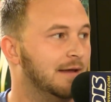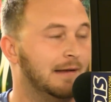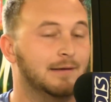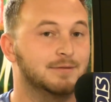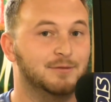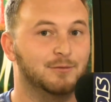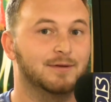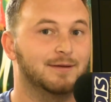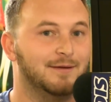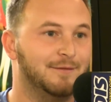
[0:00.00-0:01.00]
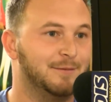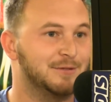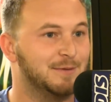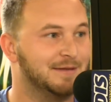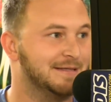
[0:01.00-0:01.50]
and I actually don't really care that
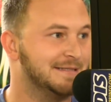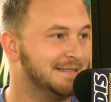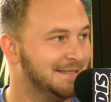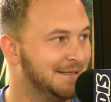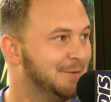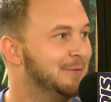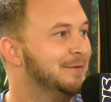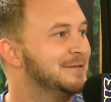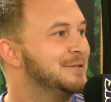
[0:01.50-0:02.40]
much about the sit-down